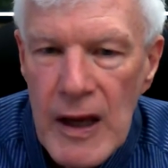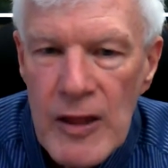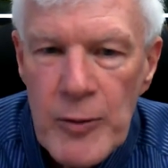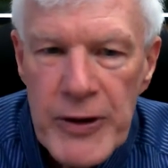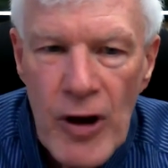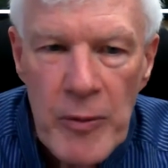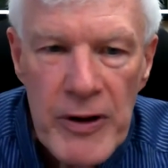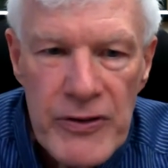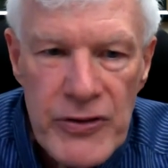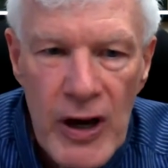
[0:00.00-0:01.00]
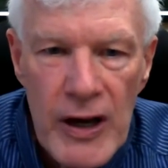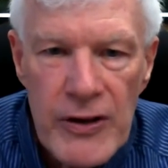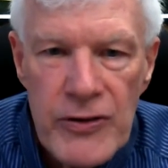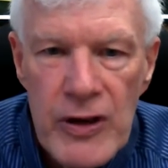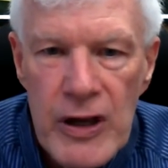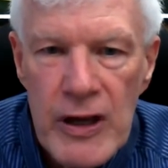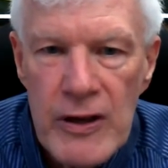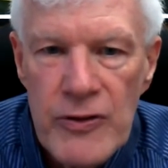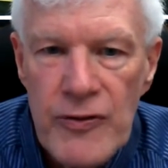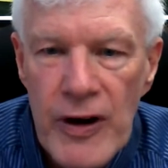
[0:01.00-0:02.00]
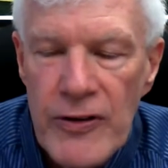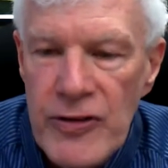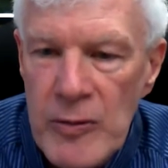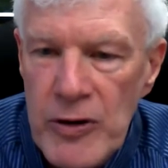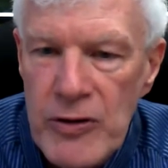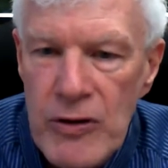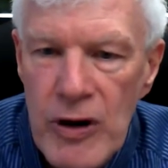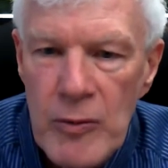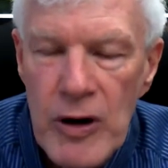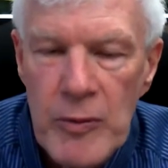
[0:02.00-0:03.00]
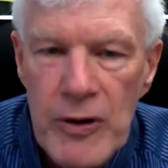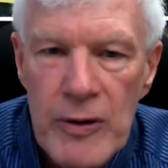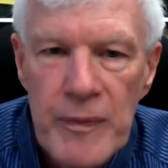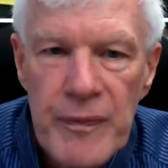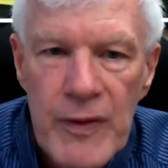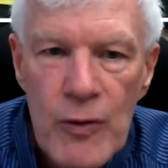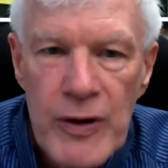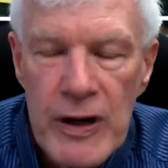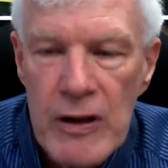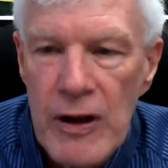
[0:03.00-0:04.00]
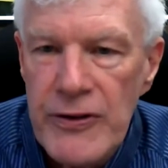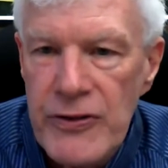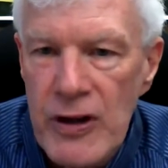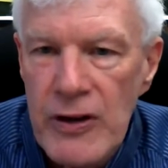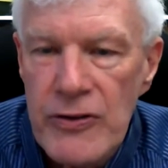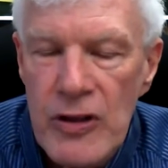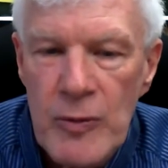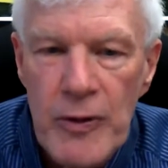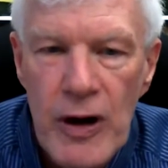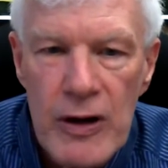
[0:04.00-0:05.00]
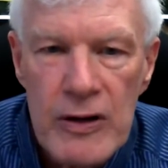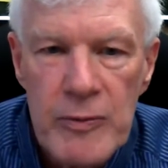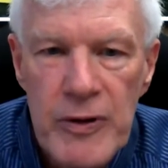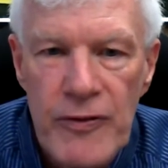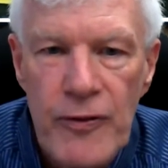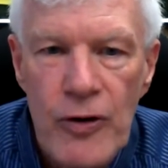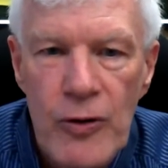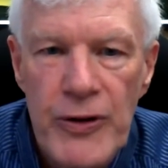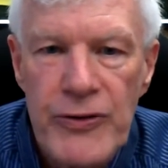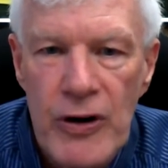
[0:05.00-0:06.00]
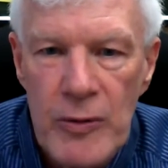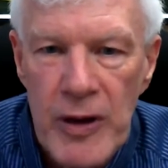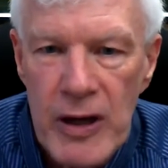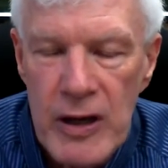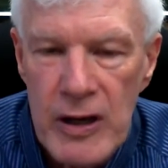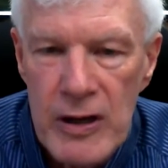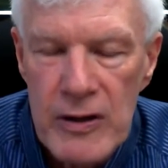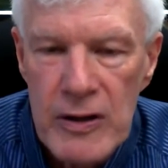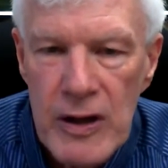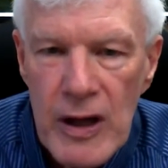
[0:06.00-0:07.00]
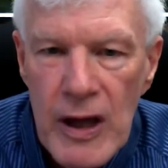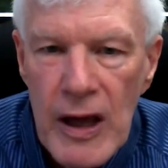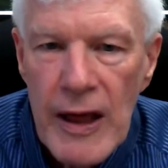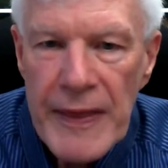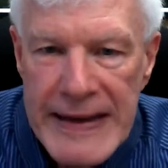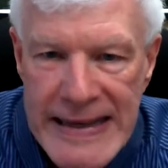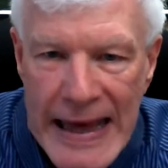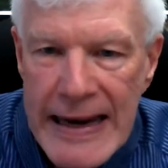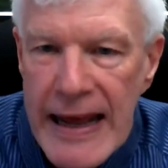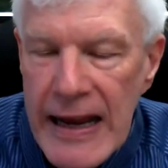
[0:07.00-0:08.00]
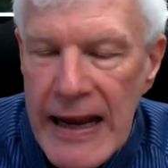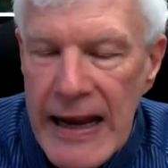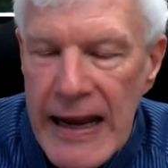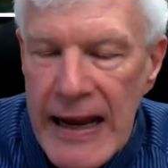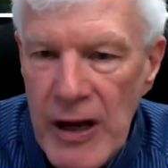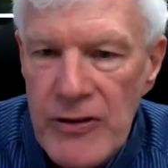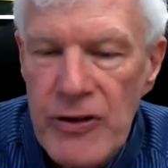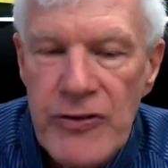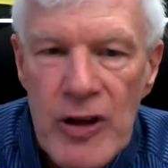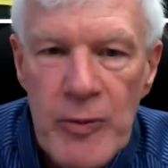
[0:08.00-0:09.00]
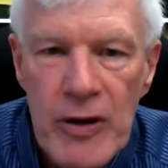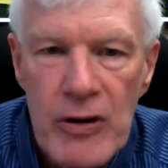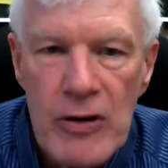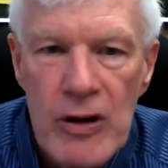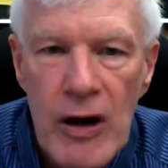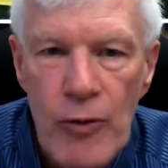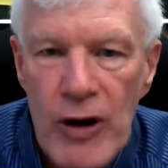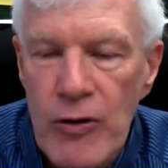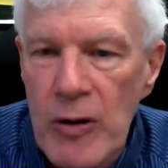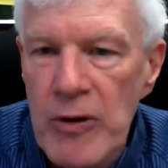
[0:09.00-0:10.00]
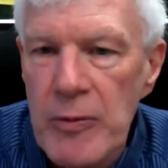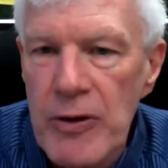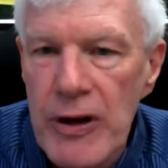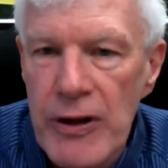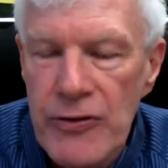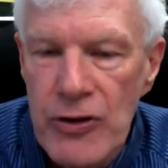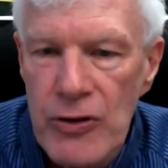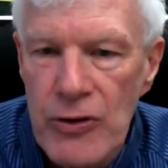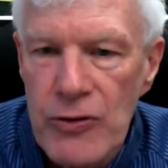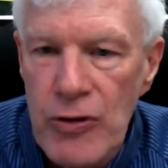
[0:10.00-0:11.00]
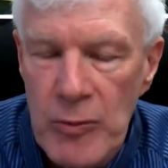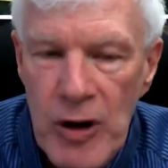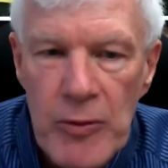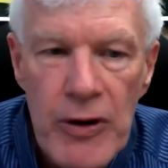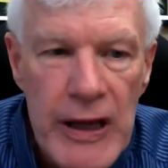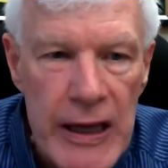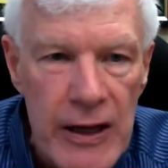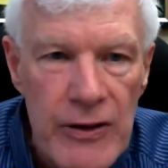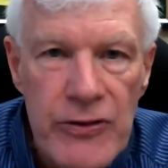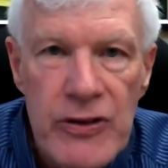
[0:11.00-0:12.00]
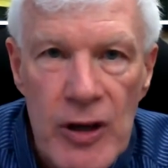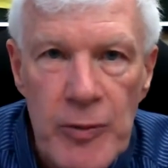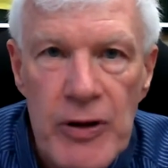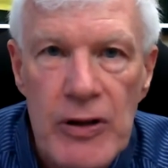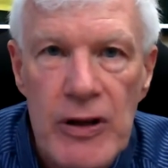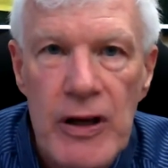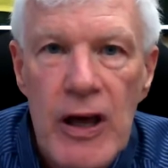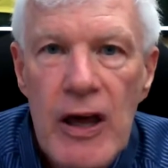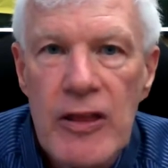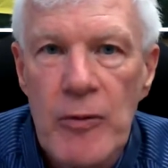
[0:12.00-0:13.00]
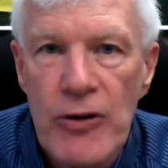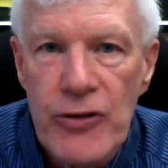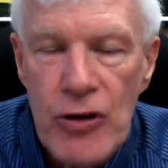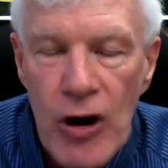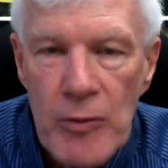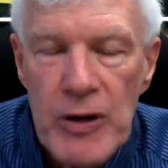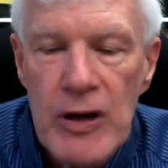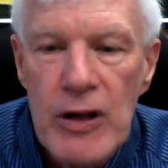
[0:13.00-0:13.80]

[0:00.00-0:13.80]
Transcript: The predominant sizing is very similar to chrome rubber. We did a lot of studies on the product before we started making it. The 10-18 mesh is typical of what chrome rubber is used. Chrome rubber is typically the most common